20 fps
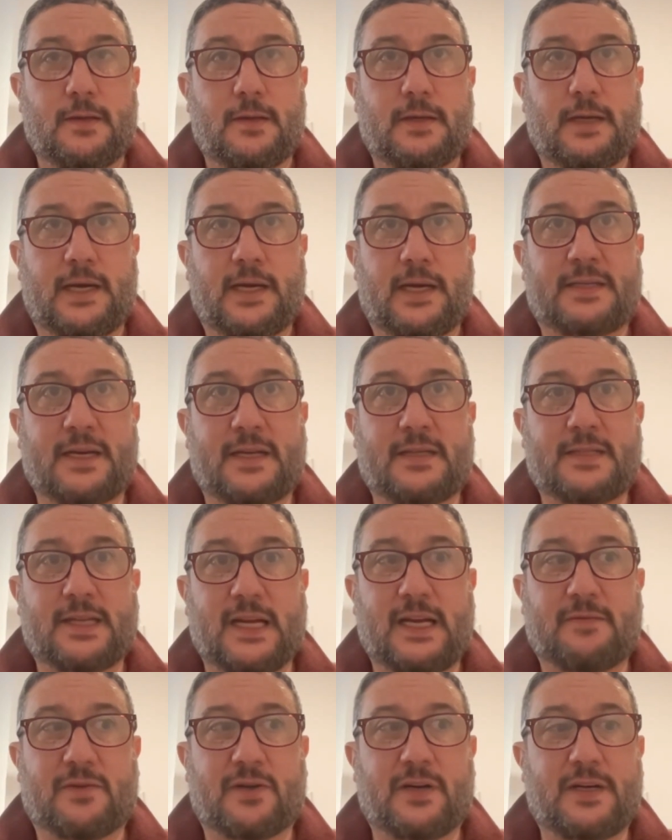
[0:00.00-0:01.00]

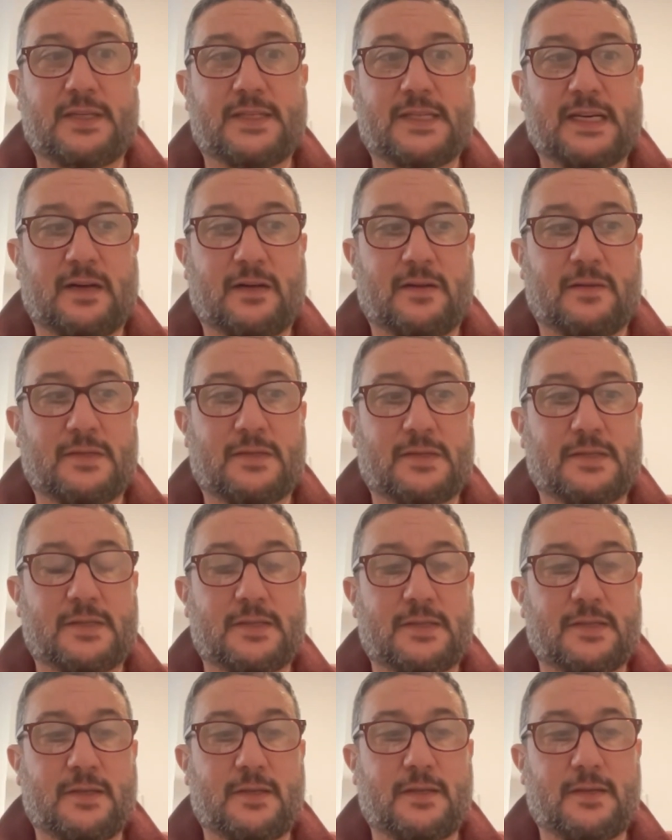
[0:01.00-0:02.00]
Anti-slavery
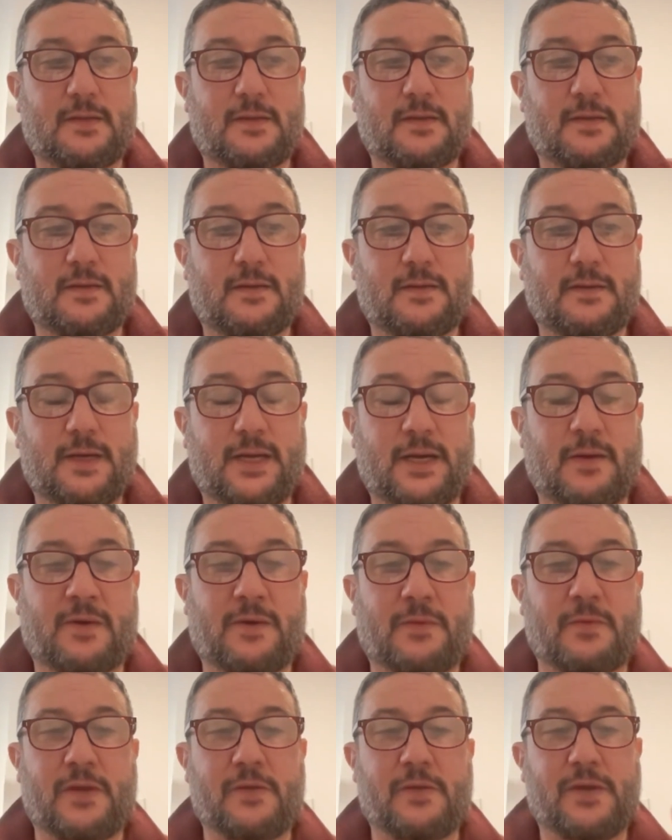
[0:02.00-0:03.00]
sounds,
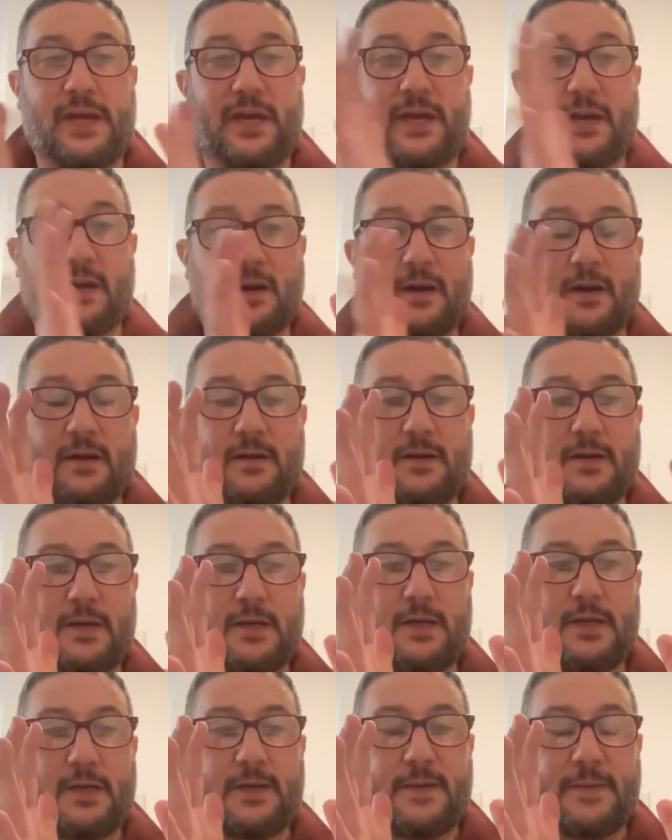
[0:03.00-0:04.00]
when you hear
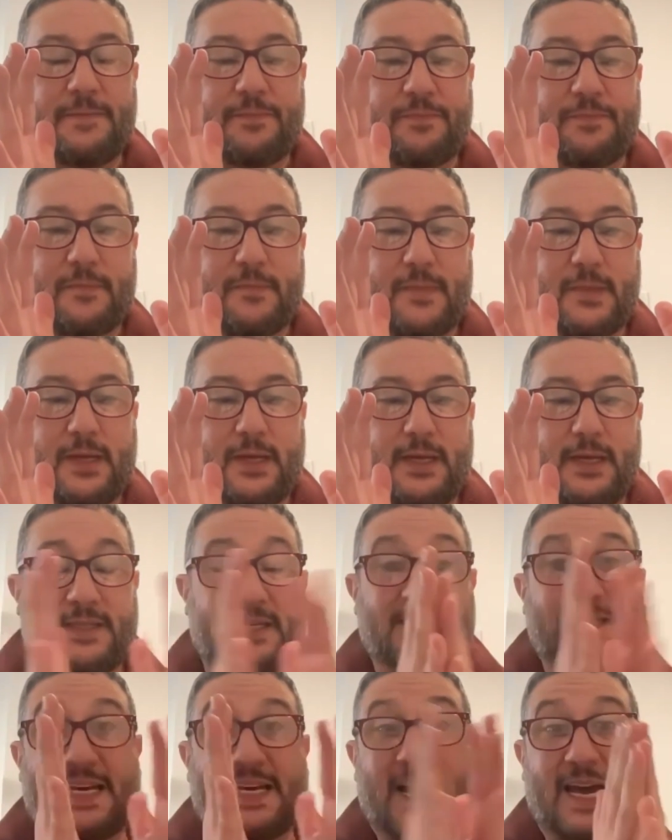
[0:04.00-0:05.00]
in
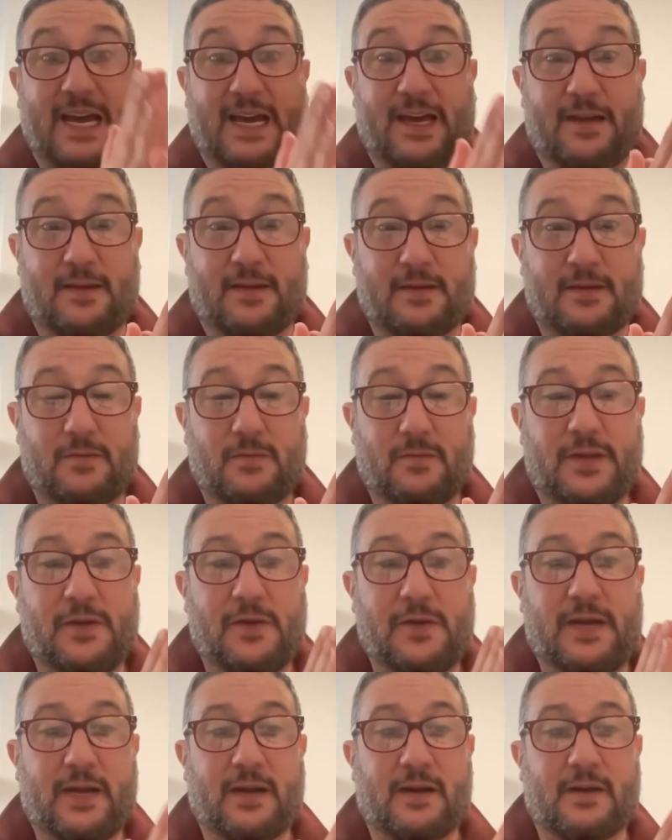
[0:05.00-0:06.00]
today, when
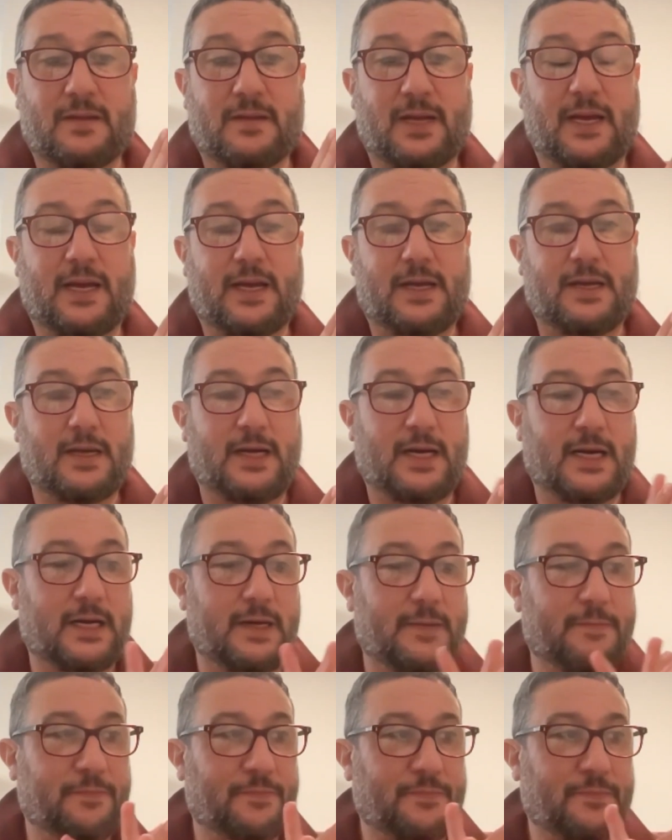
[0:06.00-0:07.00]
you hear like
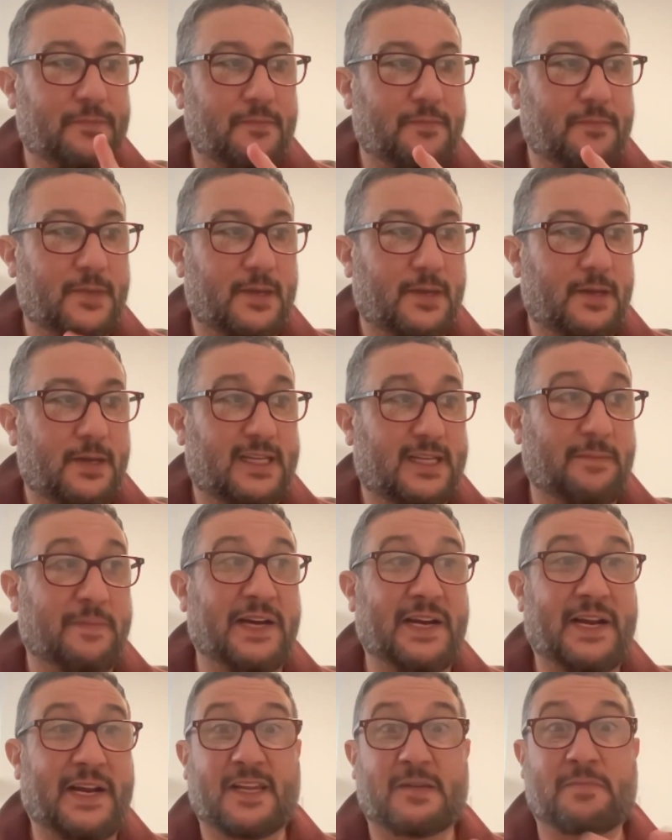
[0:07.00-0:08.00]
the
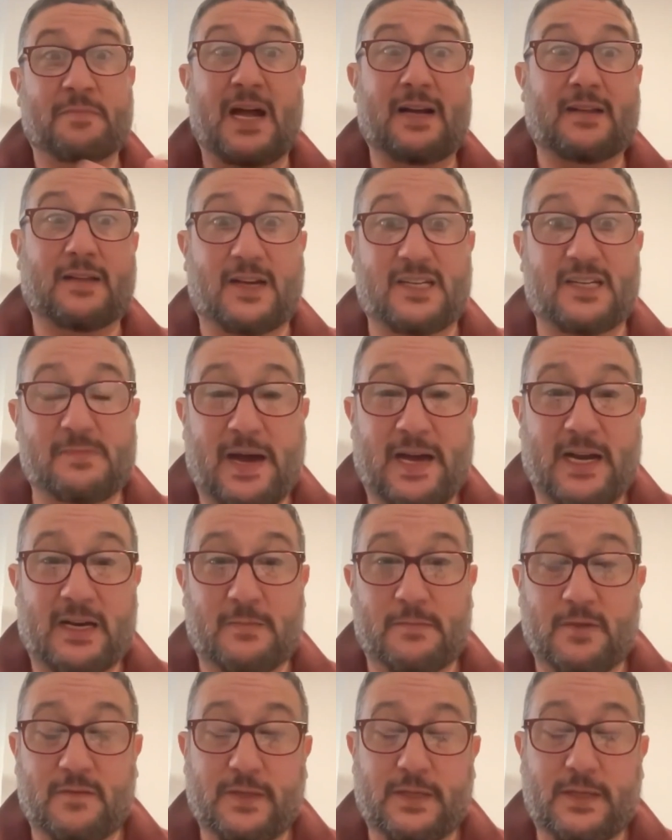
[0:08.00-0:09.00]
beginning of the Black Lives Matter
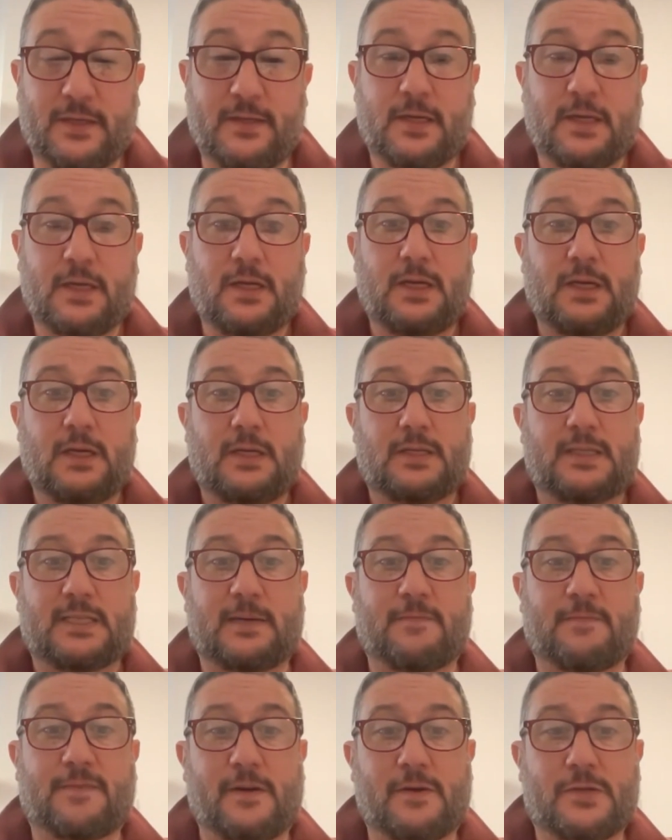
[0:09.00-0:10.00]
movement,
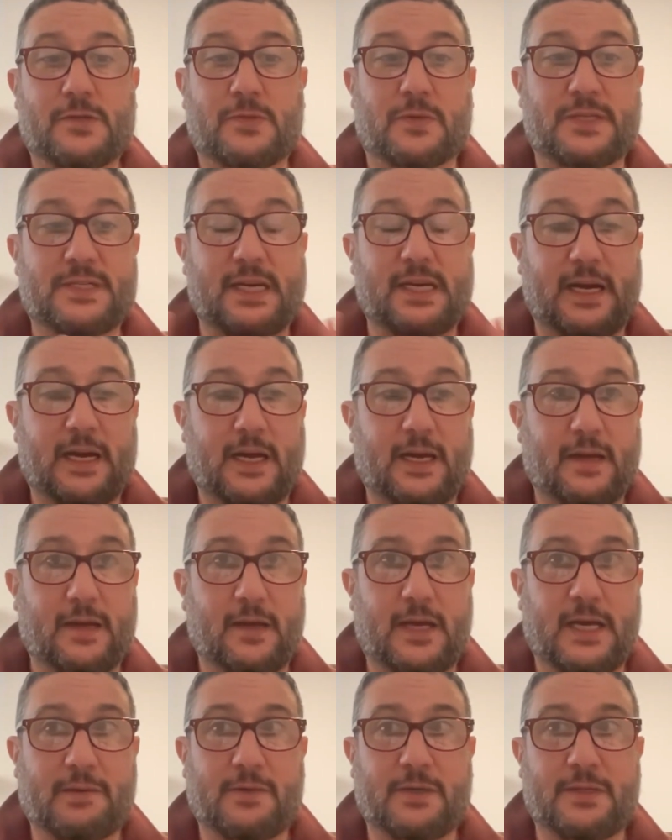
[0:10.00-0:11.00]
some folks were saying
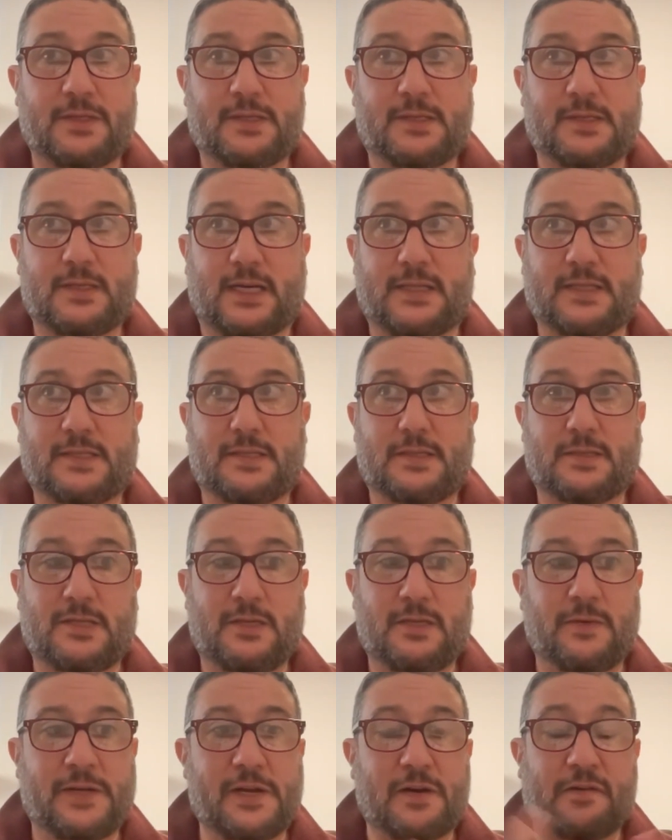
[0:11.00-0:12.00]
that's
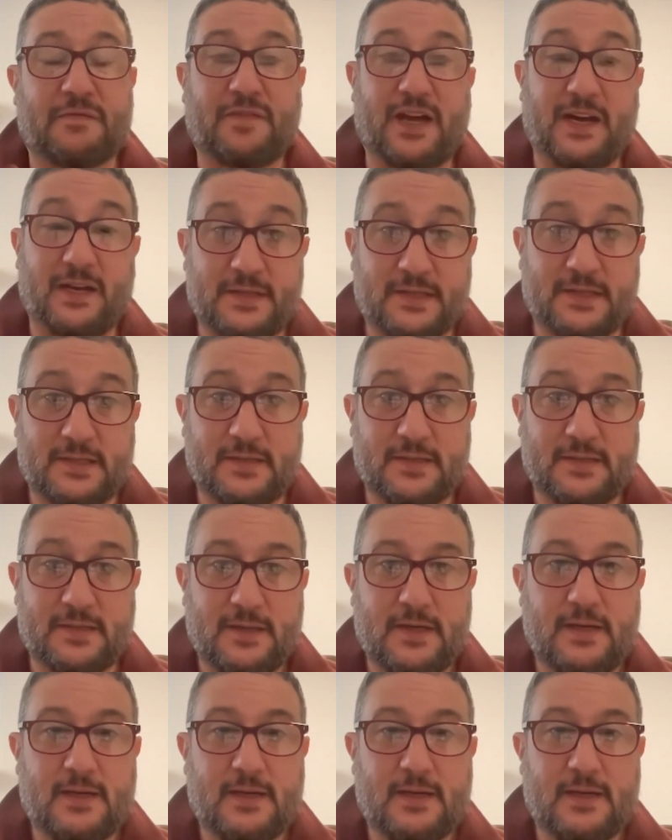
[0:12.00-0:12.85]
too in your face.